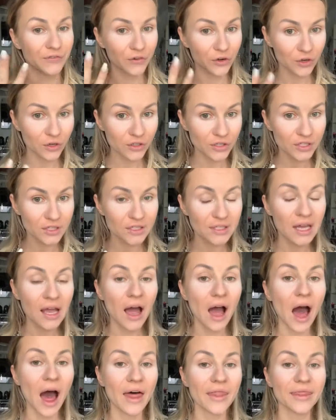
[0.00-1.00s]
first
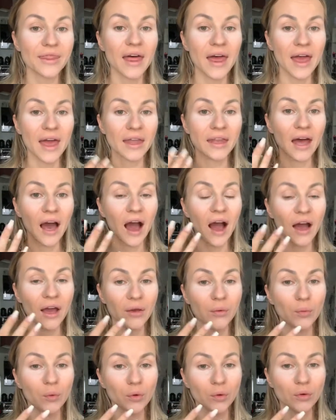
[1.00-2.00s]
and then
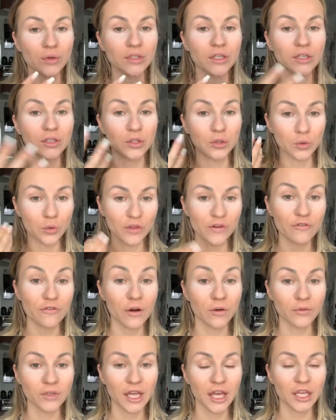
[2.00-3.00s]
I would do the
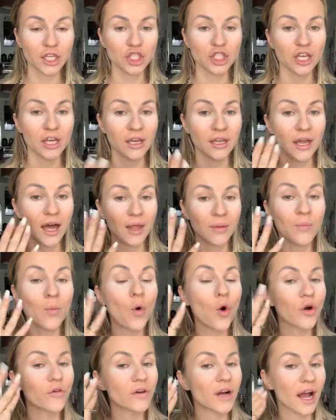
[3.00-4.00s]
foundation and
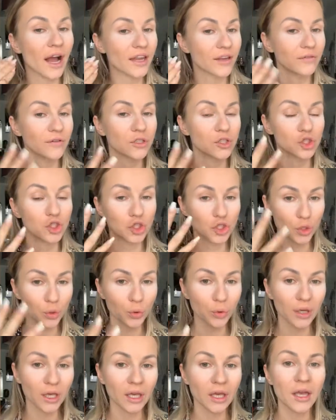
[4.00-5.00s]
more of a kind of a
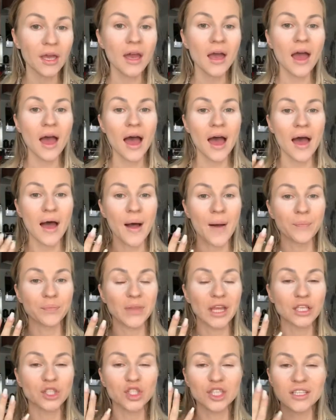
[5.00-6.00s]
dewy
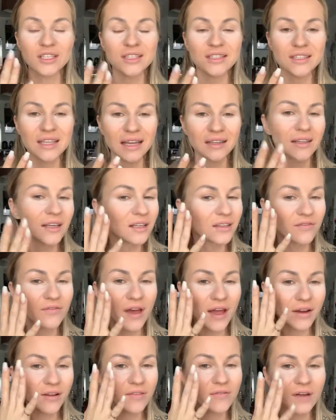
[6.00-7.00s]
and just set it
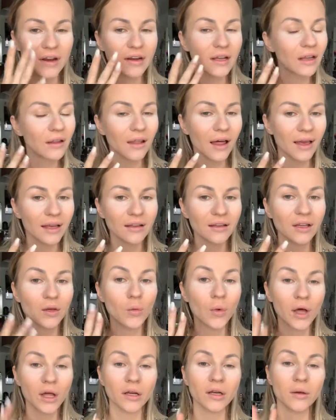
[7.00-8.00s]
very, very lightly
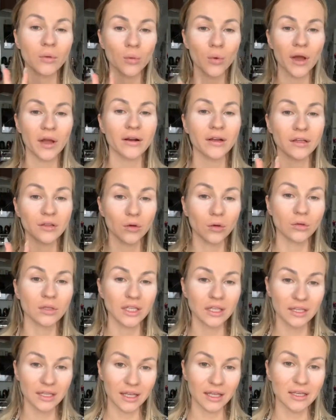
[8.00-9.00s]
where it only
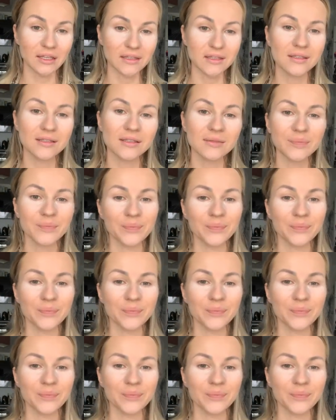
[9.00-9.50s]
needs.